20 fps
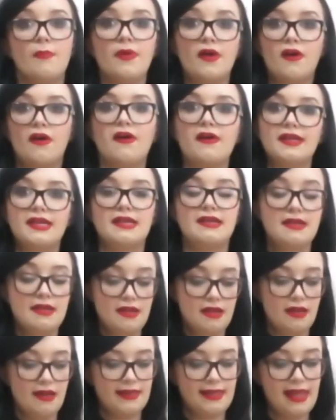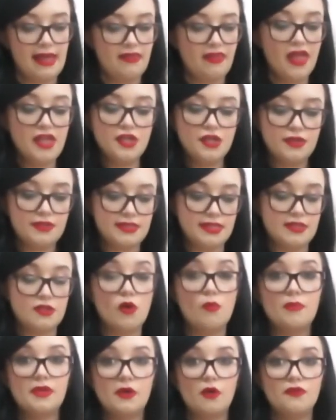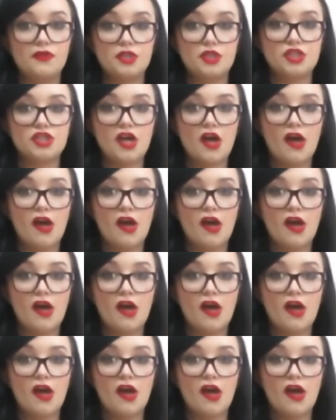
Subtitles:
by, again, they use this on me on the show.